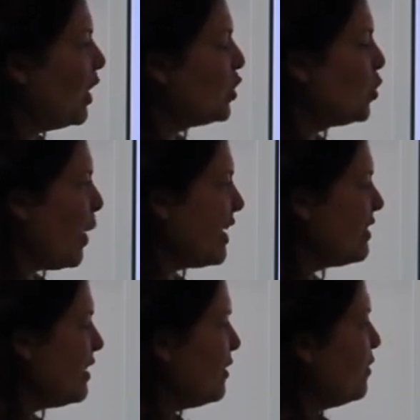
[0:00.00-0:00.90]

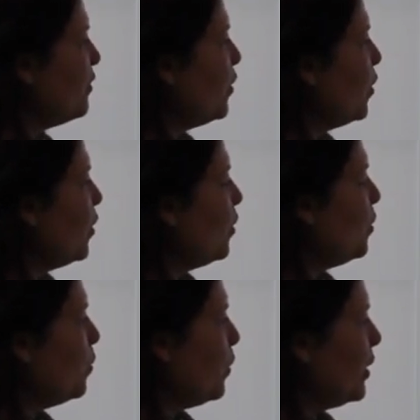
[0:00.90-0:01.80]

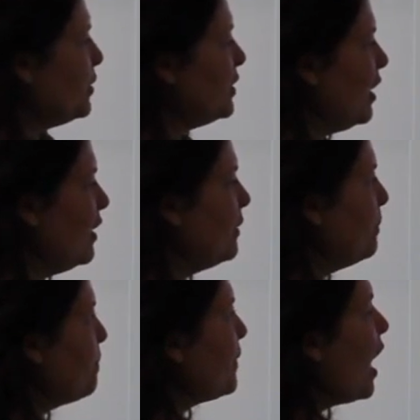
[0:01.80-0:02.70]
24, well done.
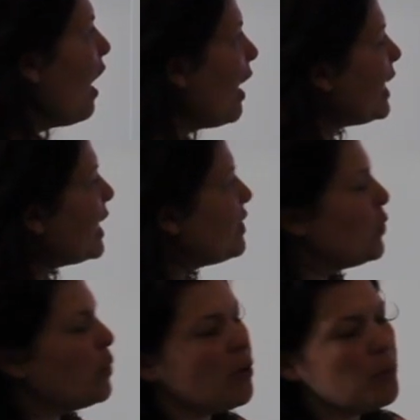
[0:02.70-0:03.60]
Okay, so
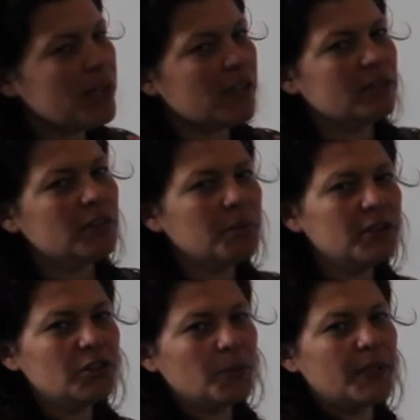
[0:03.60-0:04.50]
what we're going to
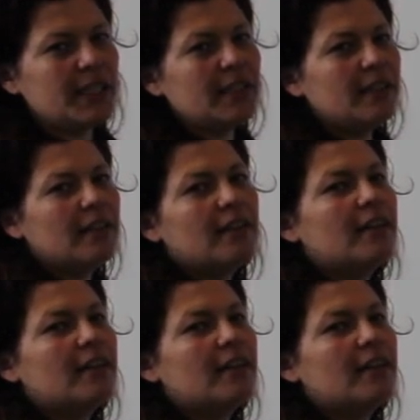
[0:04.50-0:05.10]
be doing